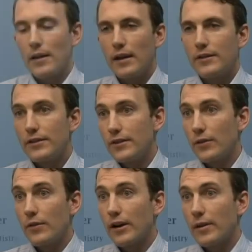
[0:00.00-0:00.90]
As a
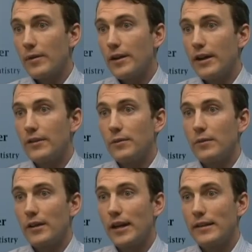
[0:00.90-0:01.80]
general recommendation, we
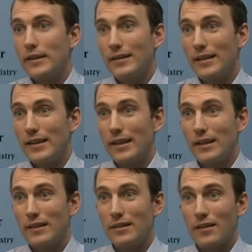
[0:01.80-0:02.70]
like to see
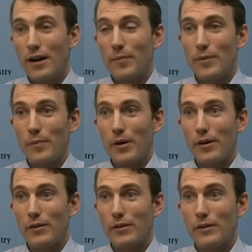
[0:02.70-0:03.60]
kids stop the
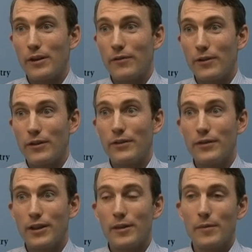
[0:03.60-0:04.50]
bottle if they're
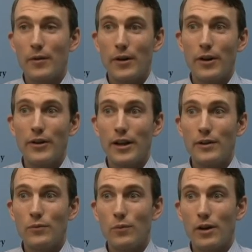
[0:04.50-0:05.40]
using it around
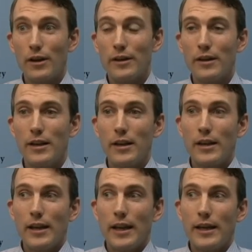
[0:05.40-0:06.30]
age 1.
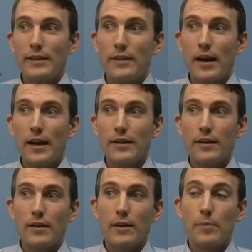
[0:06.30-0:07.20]
It's not
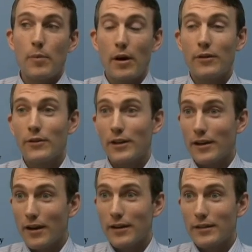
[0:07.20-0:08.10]
the bottle that
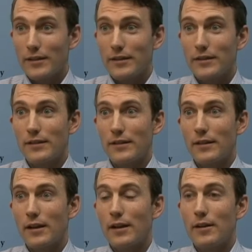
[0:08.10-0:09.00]
causes
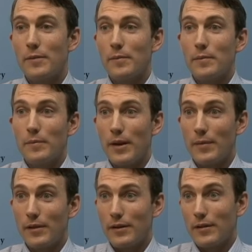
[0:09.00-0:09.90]

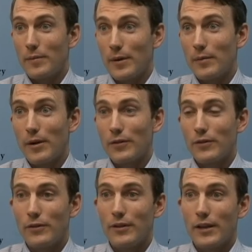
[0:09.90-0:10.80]
baby bottle
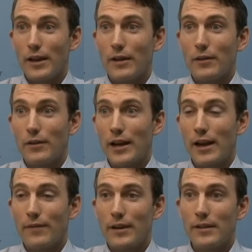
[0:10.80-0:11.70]
tooth decay or
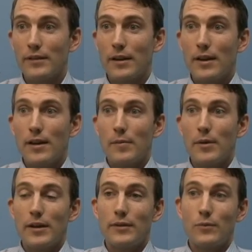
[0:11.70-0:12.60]
cavities,
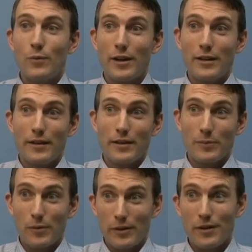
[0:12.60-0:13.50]
but it's what is
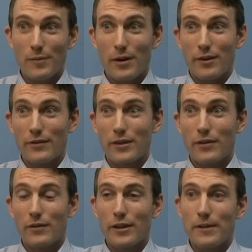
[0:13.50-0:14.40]
put in the bottle
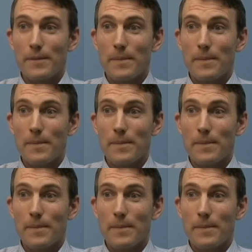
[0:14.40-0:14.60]
generally.